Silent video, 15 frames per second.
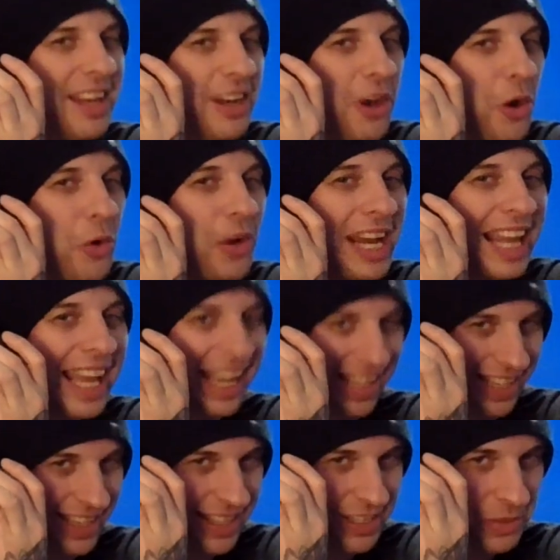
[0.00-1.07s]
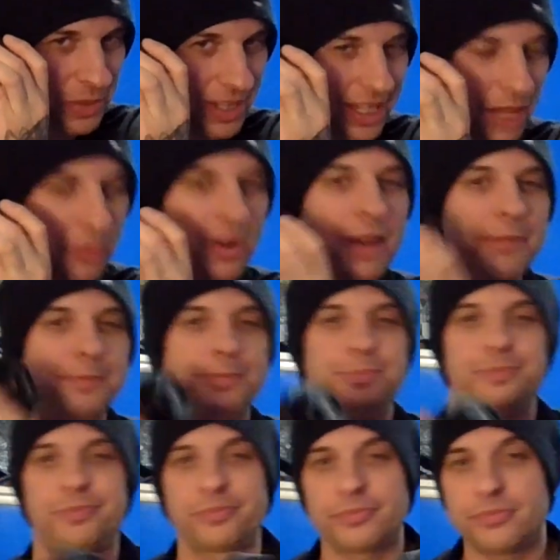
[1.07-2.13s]
No click. It's what they want.
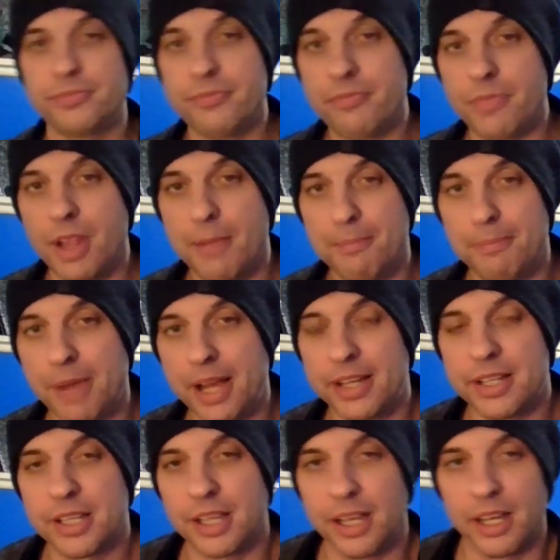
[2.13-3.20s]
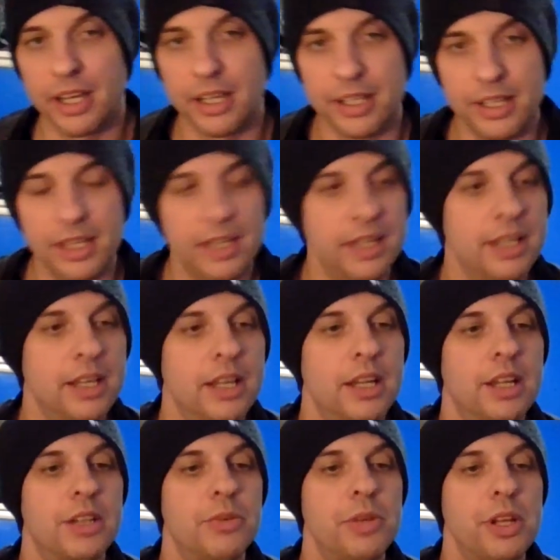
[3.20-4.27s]
But
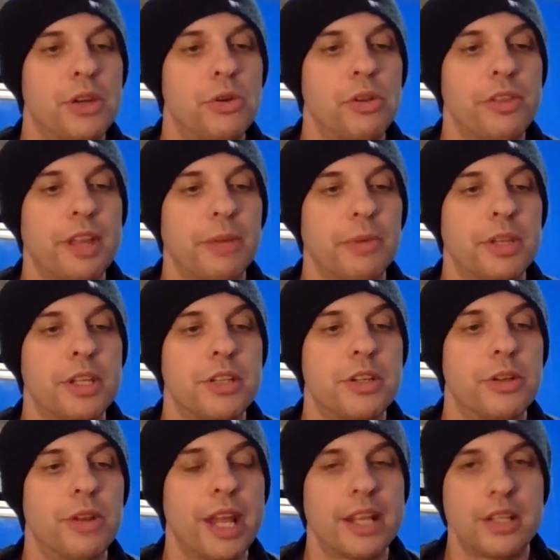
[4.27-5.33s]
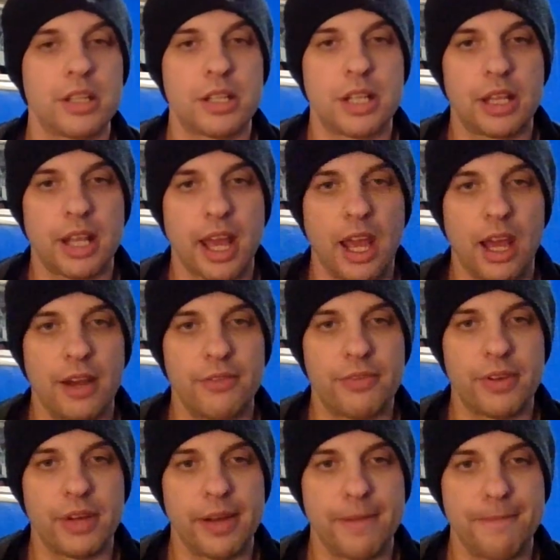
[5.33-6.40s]
it's really a cool thing with these new lenses that they have.
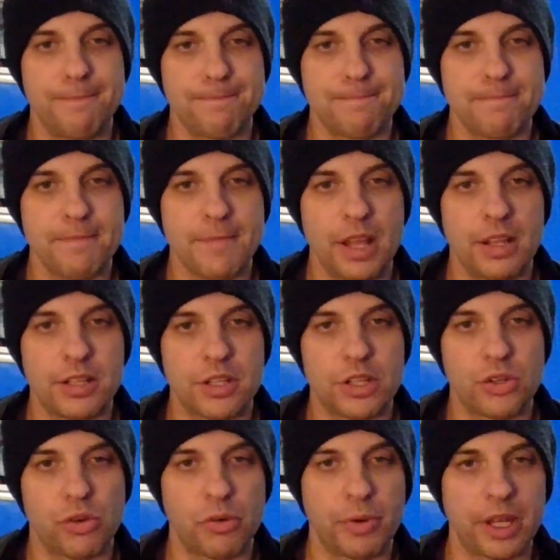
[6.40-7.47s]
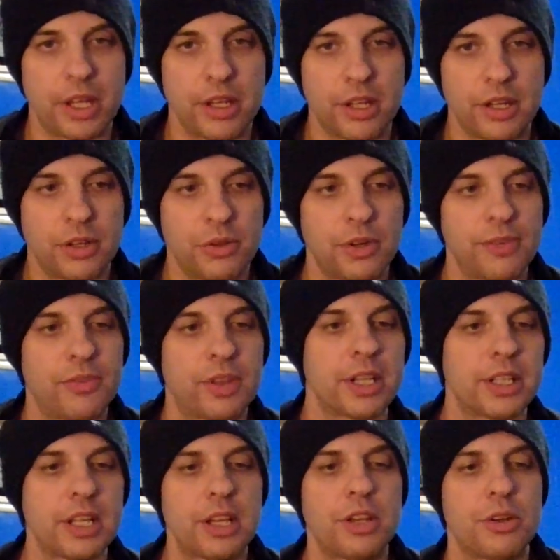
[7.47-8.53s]
This control ring, they can do different
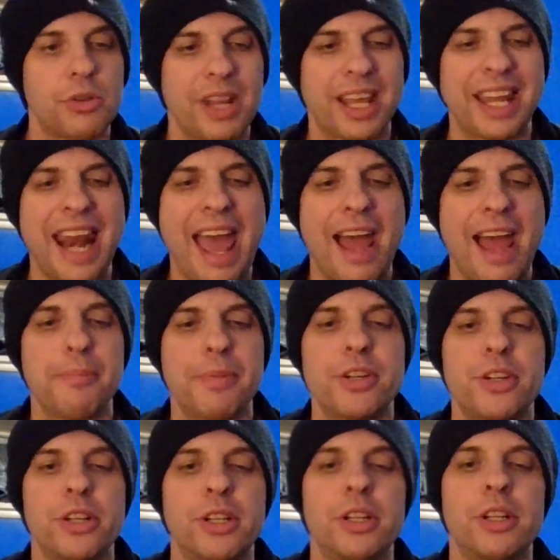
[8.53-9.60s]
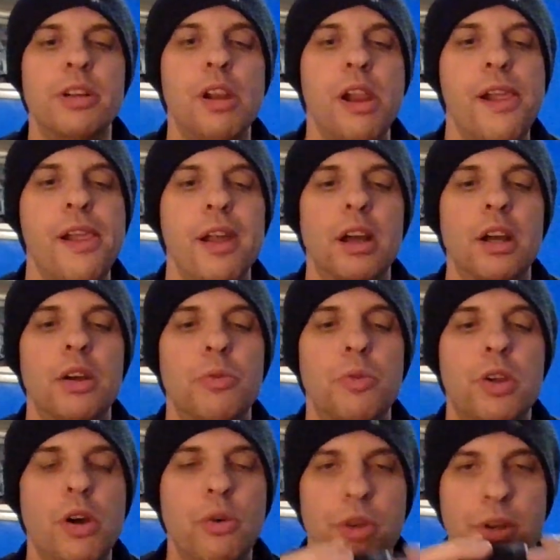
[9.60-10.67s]
things. They can do like an aperture.
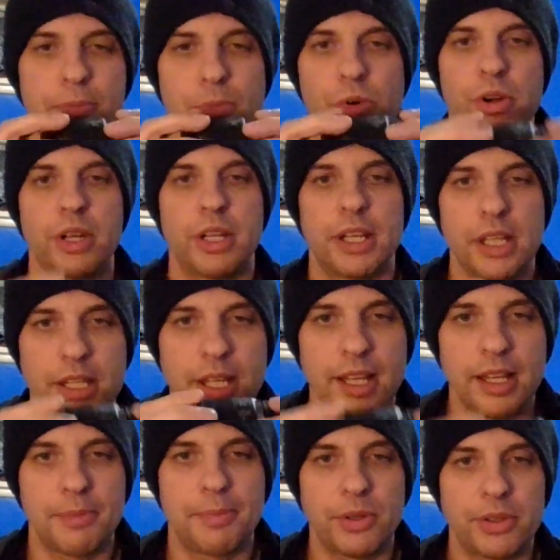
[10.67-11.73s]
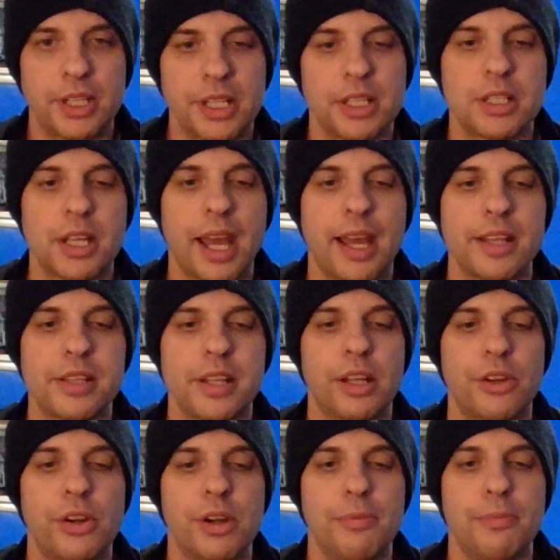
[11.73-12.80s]
We'll go into more detail about this as I
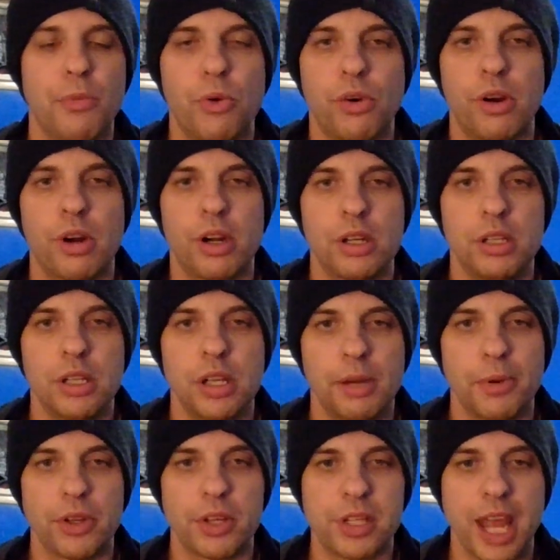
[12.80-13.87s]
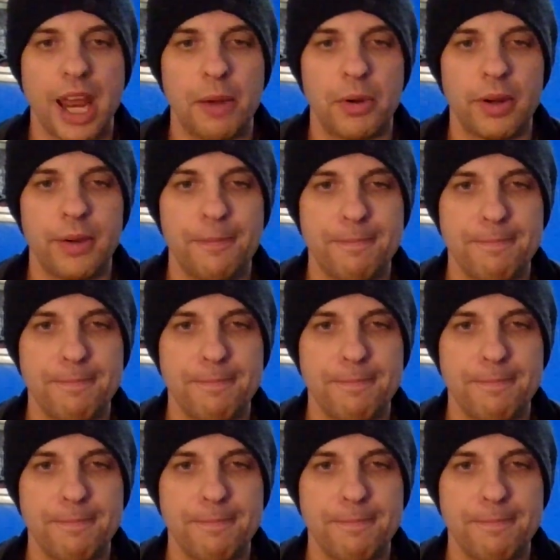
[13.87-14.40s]
learn more about this camera.